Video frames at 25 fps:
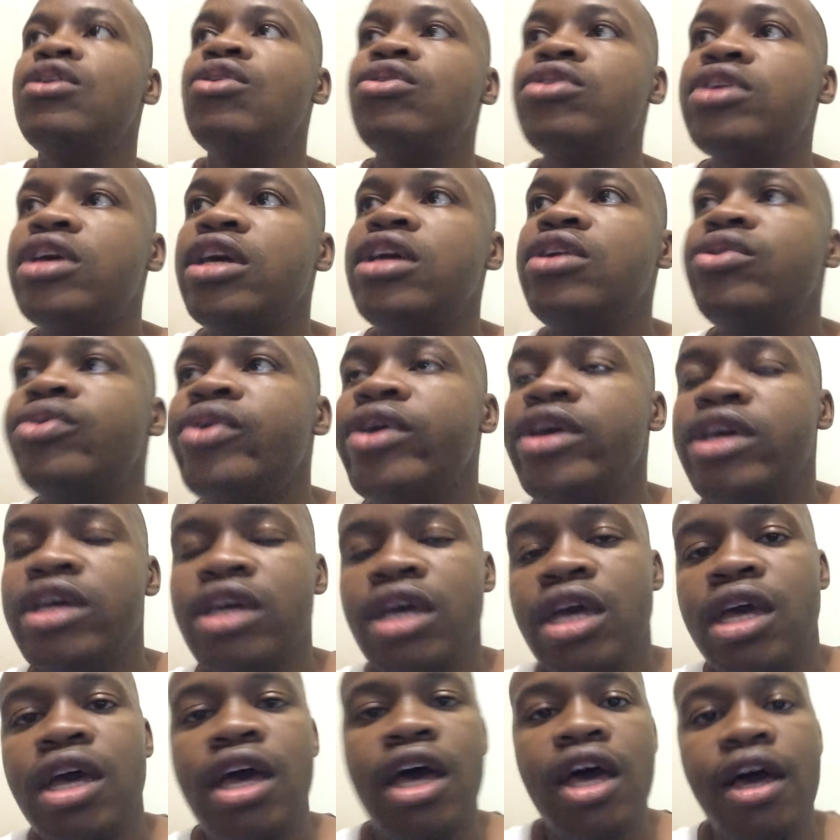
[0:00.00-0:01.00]
Okay, anyway,
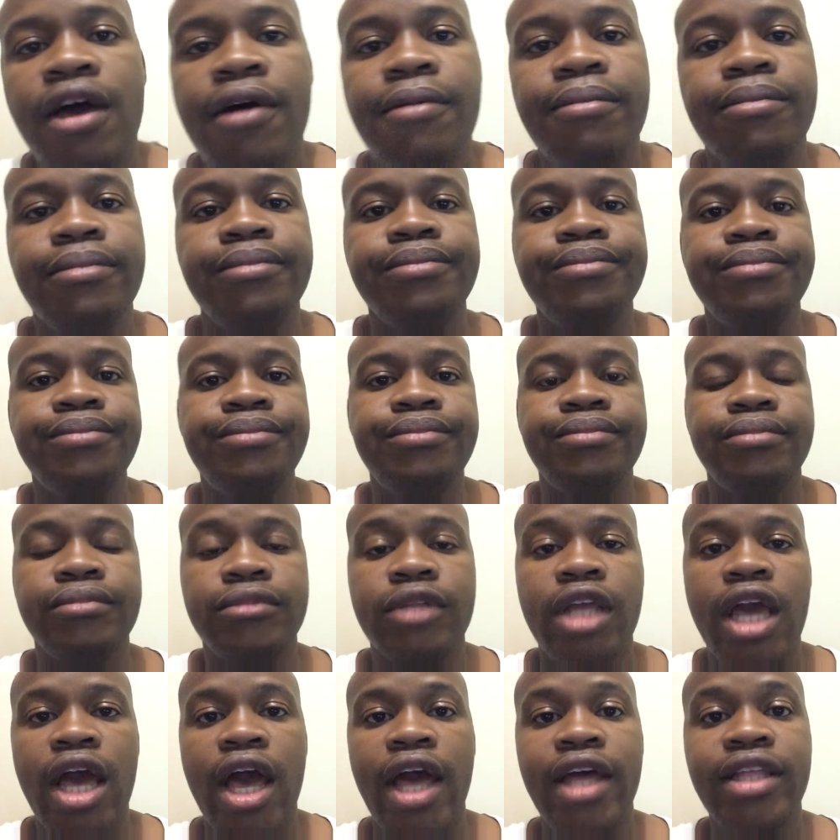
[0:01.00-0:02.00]

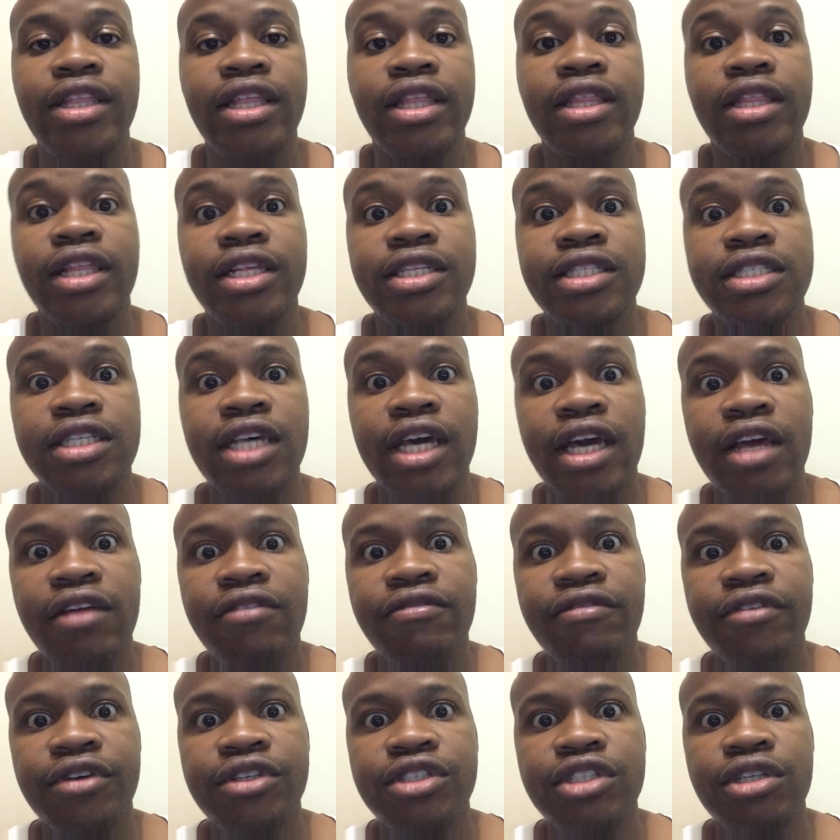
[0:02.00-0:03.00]
yeah, and then the
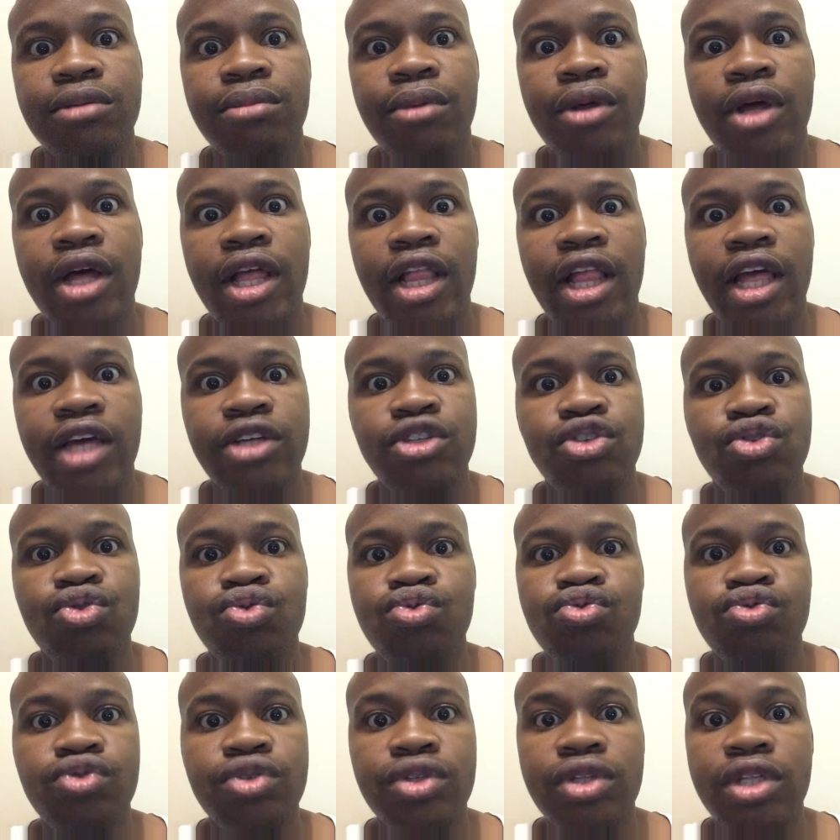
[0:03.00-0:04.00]
second vegetable I like
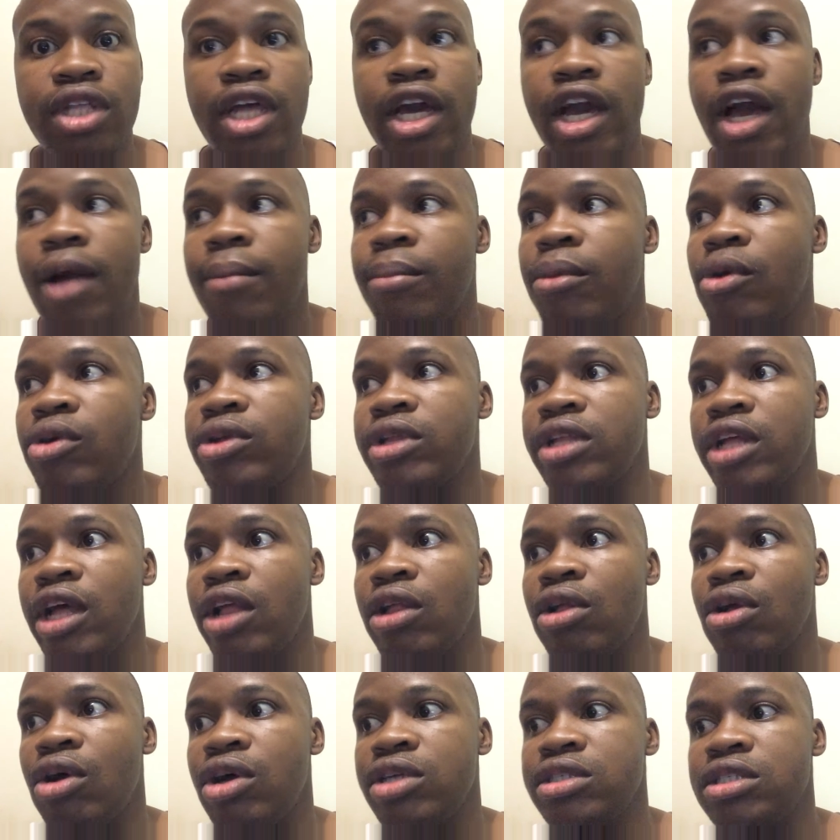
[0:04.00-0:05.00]
to stack up on a
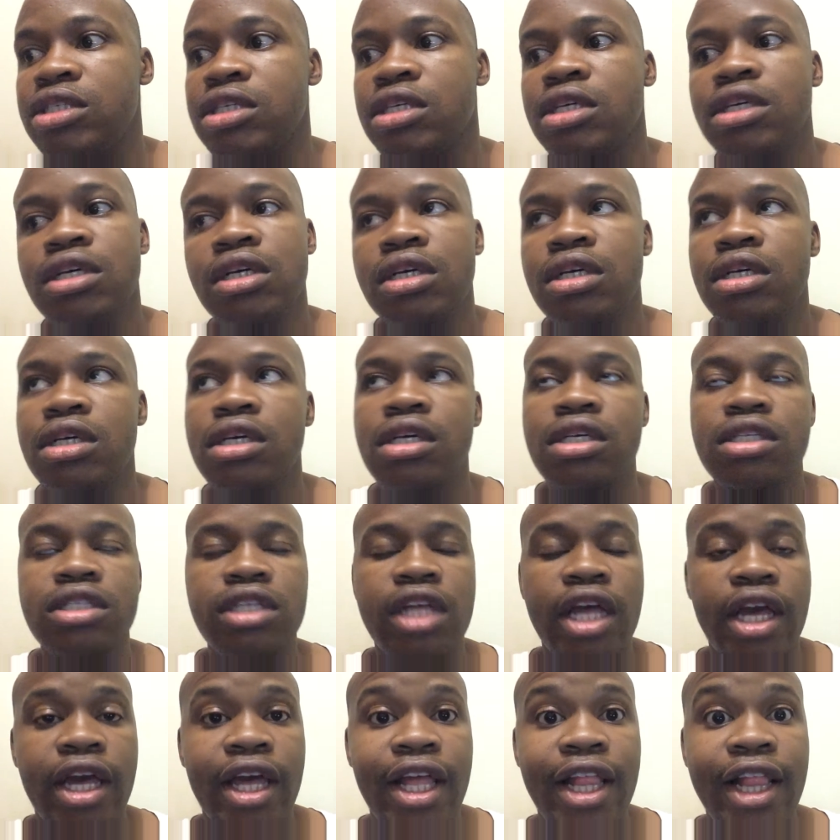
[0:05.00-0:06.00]
lot
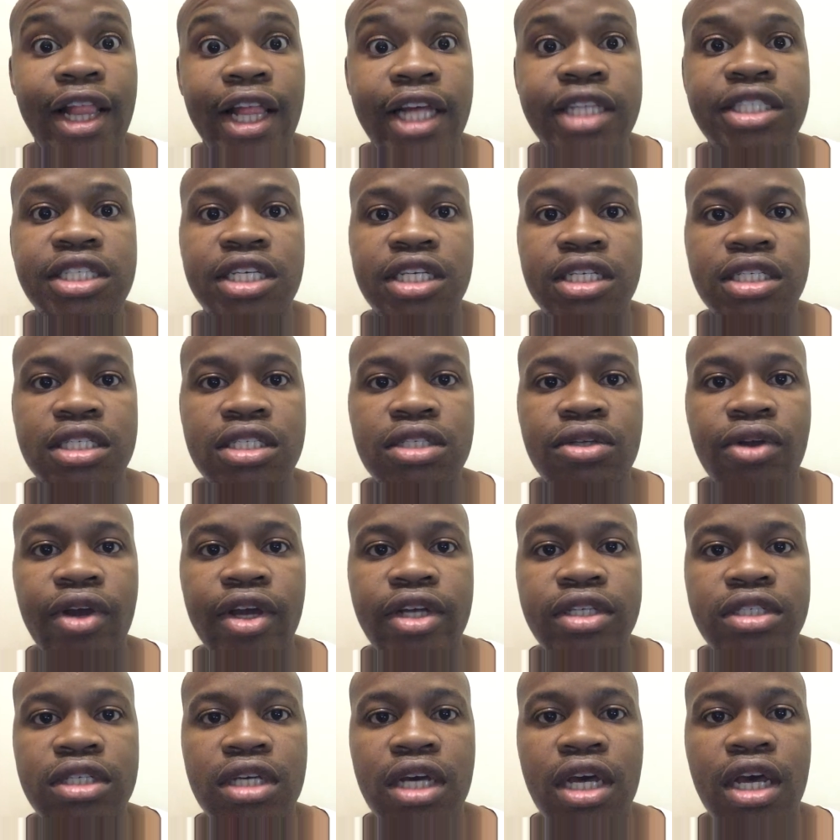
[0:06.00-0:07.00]
is like a lettuce,
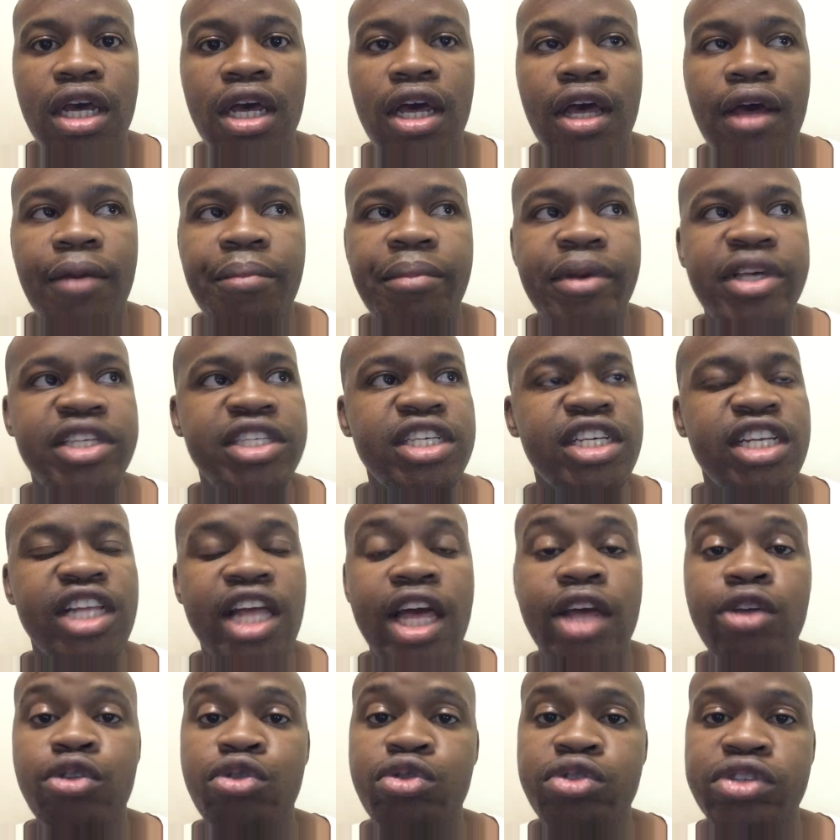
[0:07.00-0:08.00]
right?
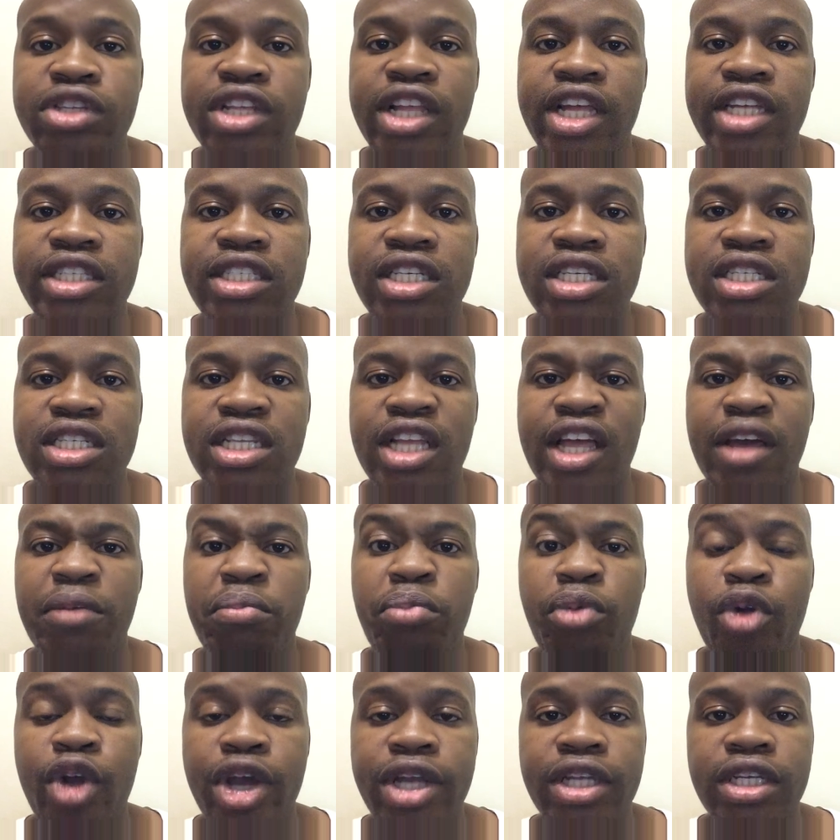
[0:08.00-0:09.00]
Basically, I use lettuce
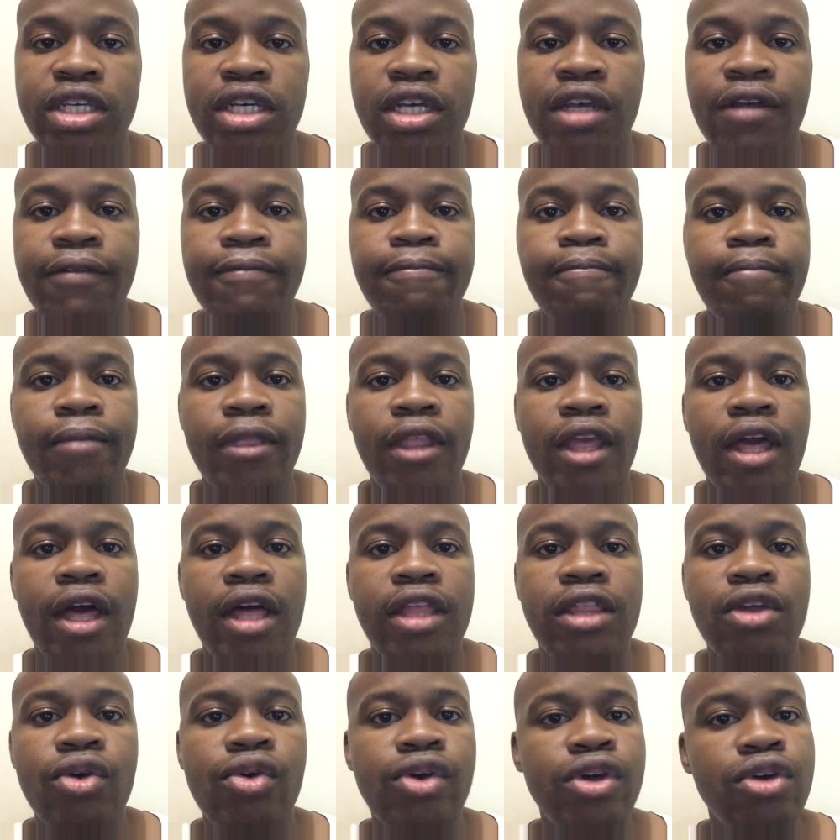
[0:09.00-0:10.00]
like bread.
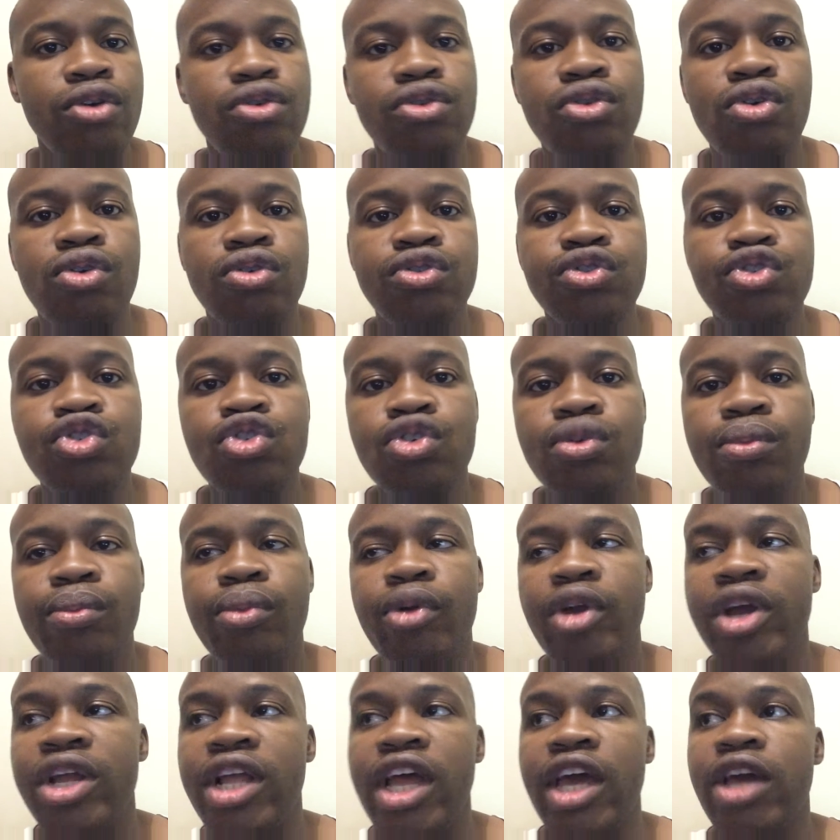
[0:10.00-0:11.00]
The way you'd consume
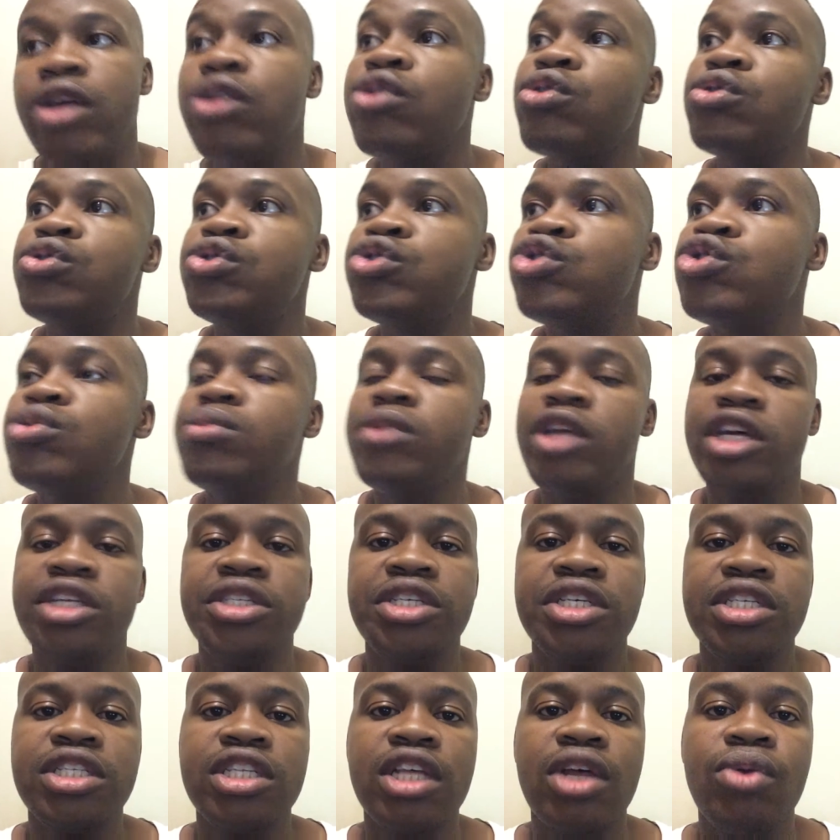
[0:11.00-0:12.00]
bread, I consume
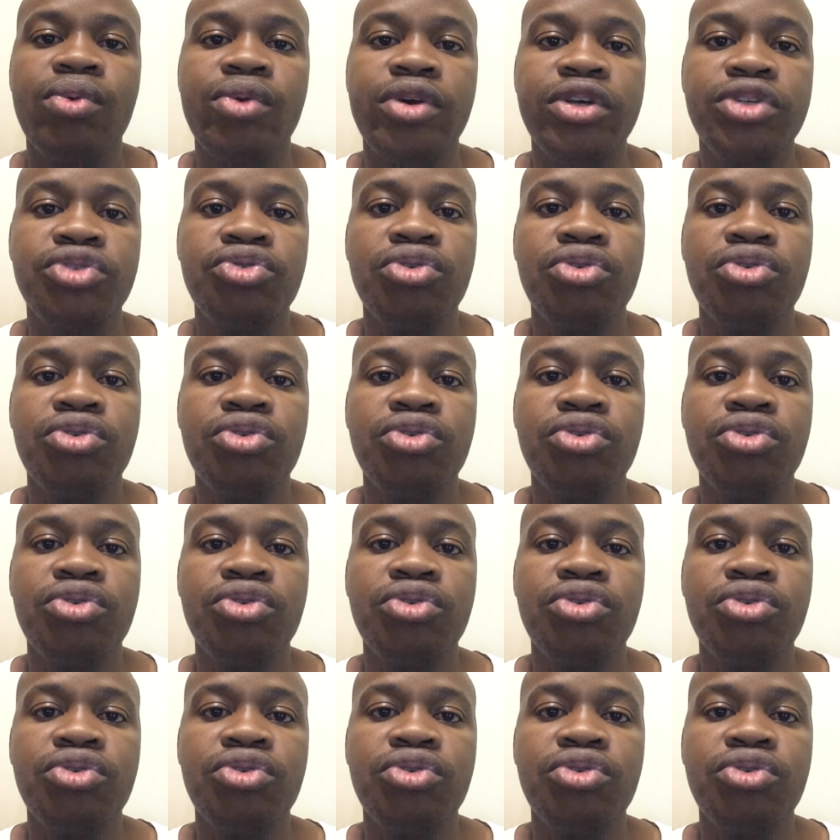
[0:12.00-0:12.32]
lettuce that way.